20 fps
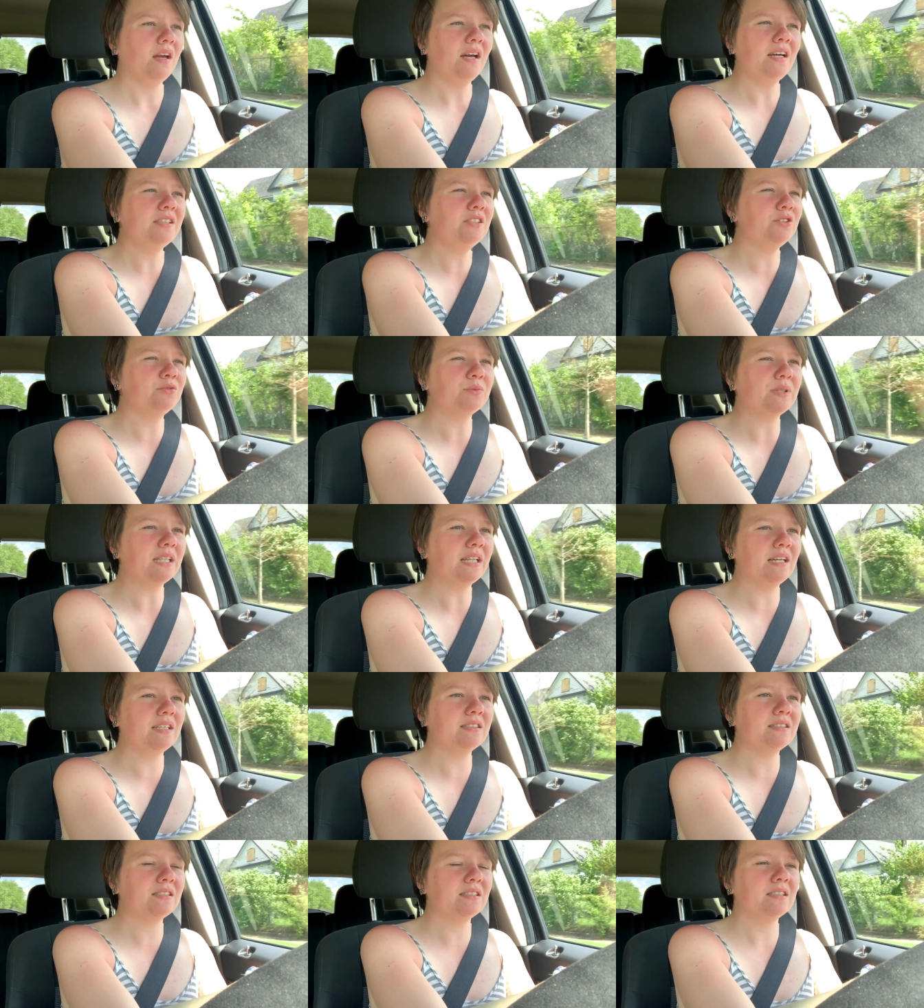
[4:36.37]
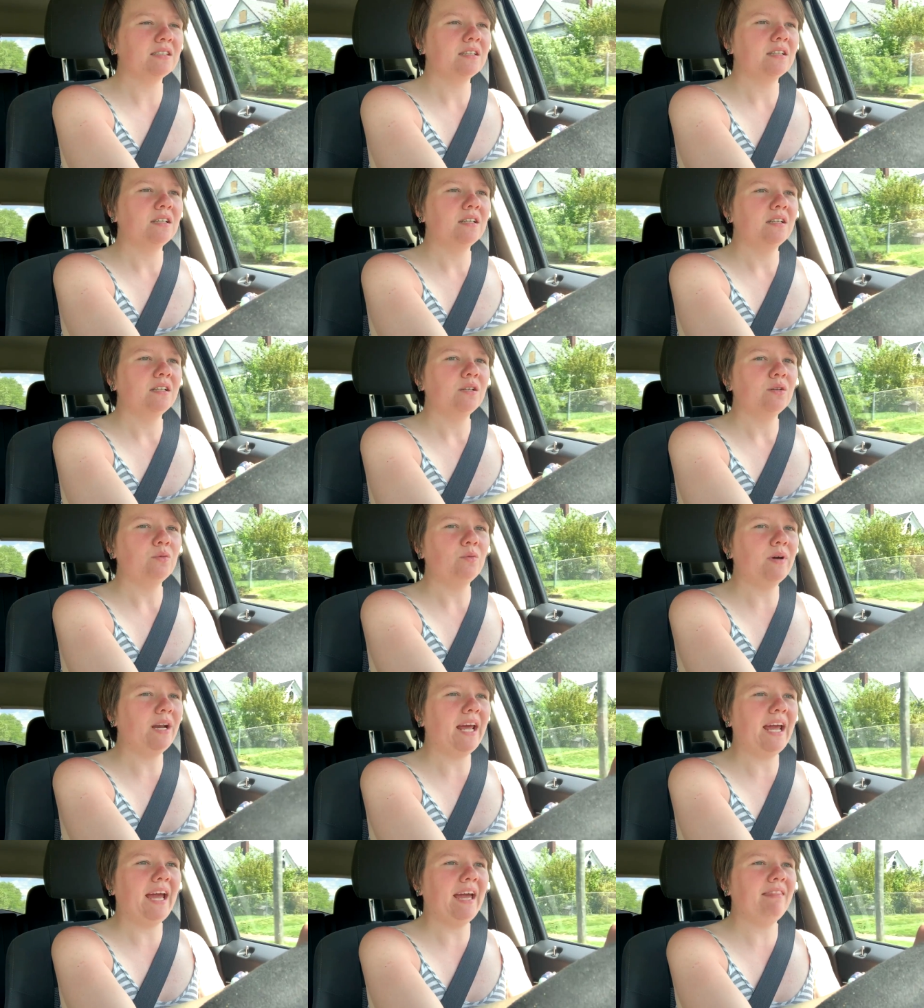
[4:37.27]
I just realized
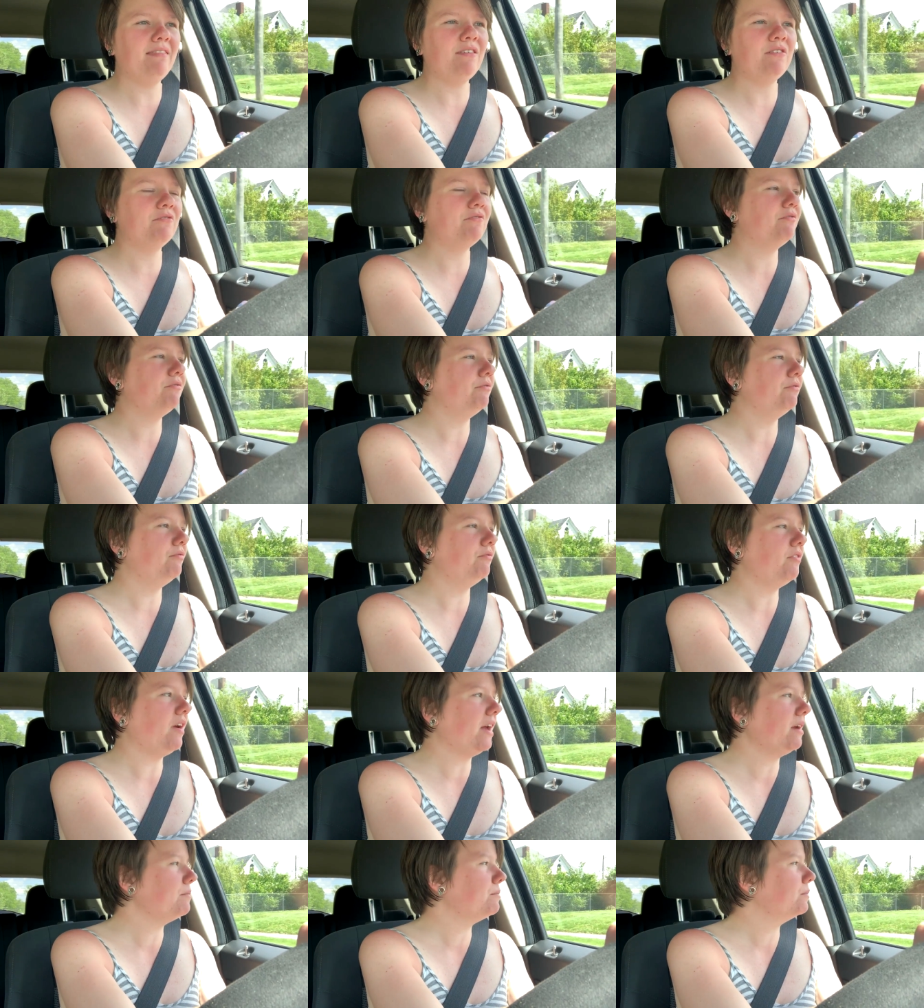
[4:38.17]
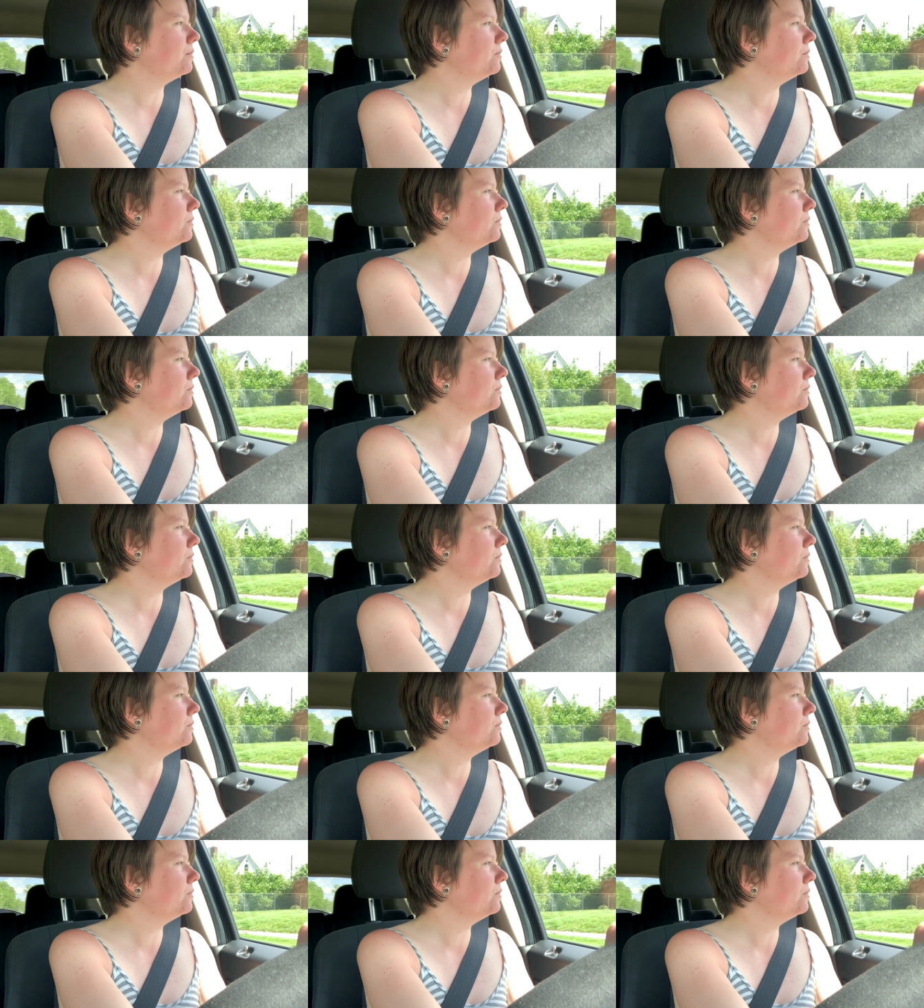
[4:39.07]
when I had the vape,